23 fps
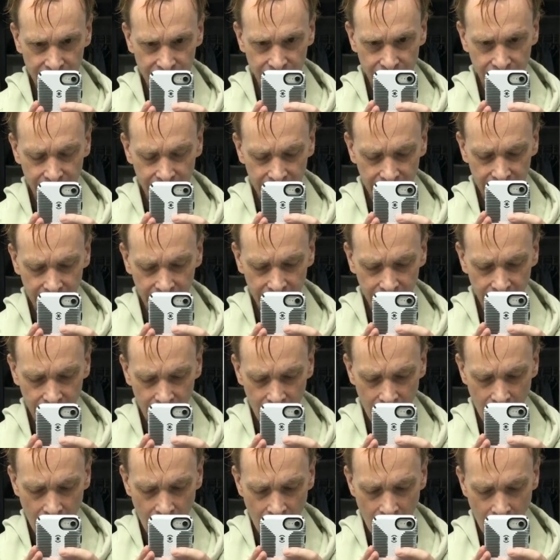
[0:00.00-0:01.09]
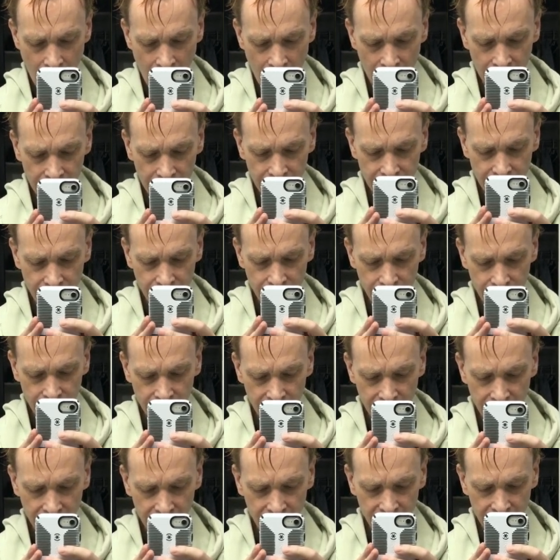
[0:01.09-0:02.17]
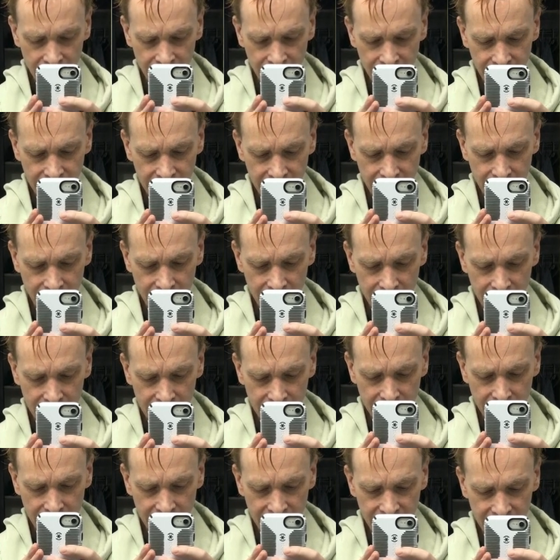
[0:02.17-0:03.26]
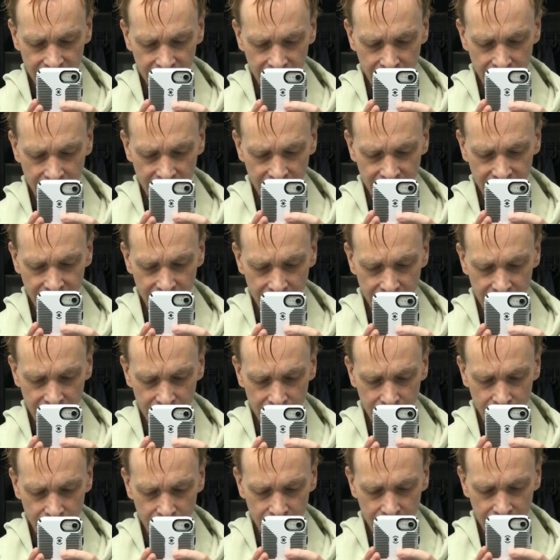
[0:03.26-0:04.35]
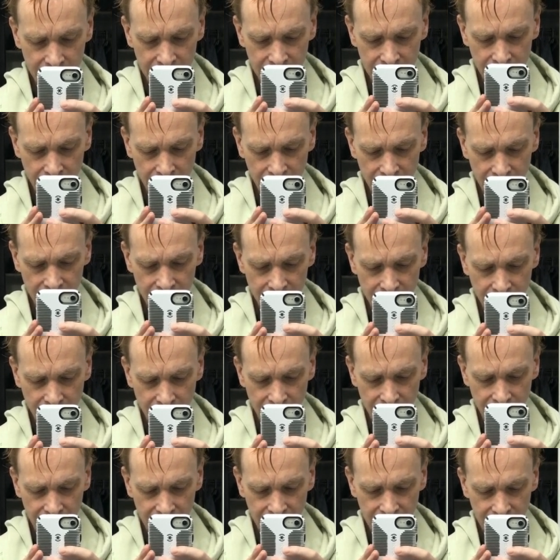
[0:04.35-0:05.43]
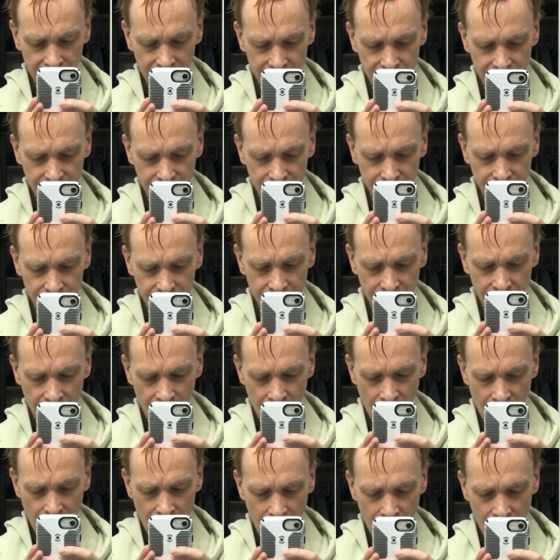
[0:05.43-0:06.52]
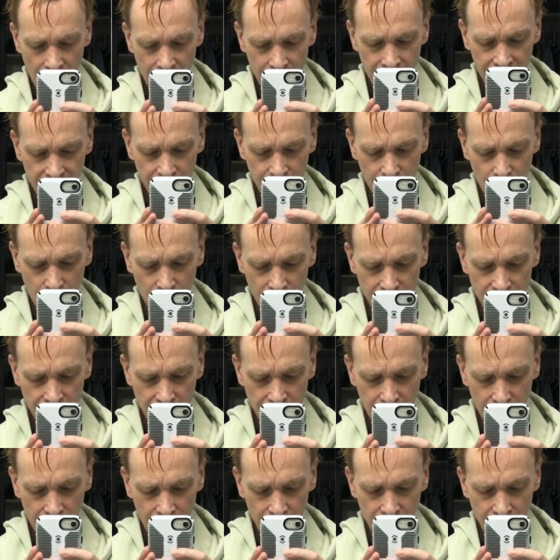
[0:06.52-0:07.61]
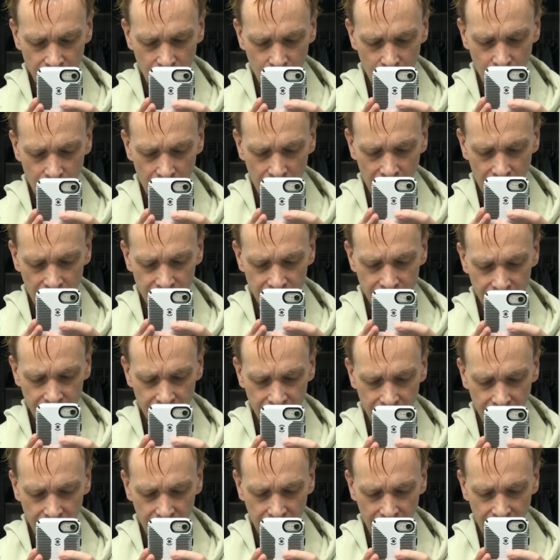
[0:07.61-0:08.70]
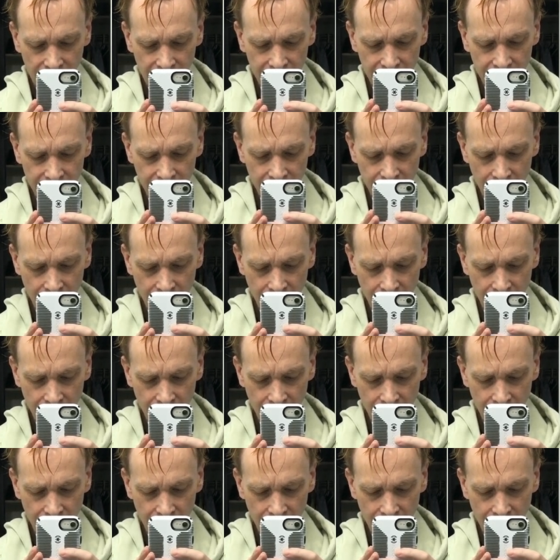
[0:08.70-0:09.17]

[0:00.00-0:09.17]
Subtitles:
strain. These tools can be used for anyone, but especially benefit people who experience mobility issues and need more support to hold parts of their body.